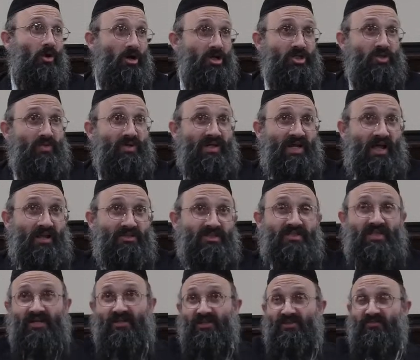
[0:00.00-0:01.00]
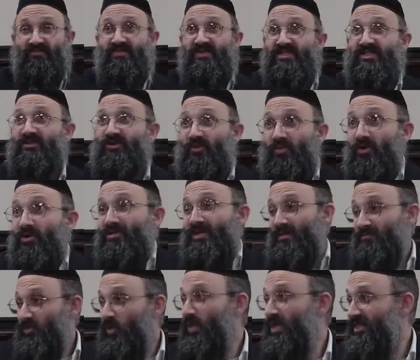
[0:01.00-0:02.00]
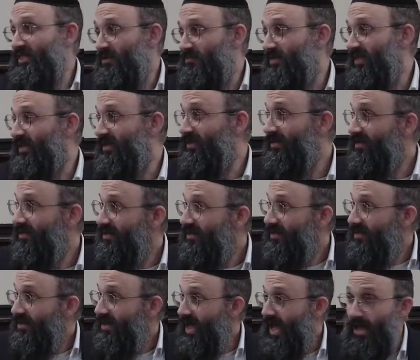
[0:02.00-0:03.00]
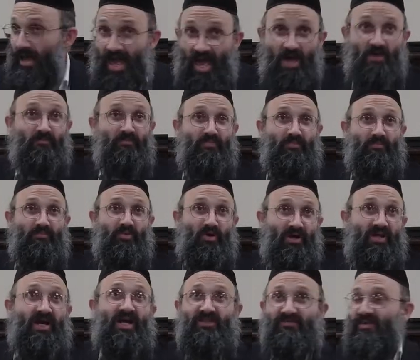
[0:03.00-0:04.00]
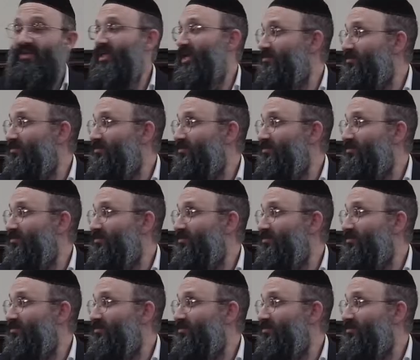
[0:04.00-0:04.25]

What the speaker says: also acknowledging that in the physical world, I'm doing something. I am putting on tefillin